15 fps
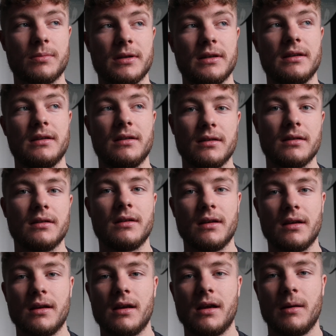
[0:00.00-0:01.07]
be
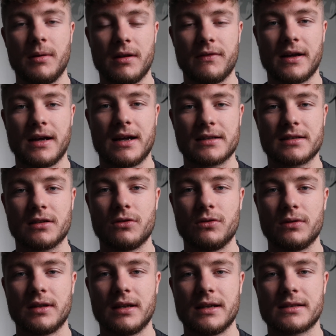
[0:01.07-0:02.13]
a bit of a hassle
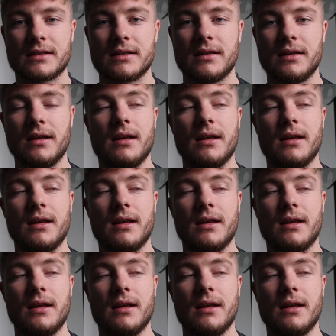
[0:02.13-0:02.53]
going to this.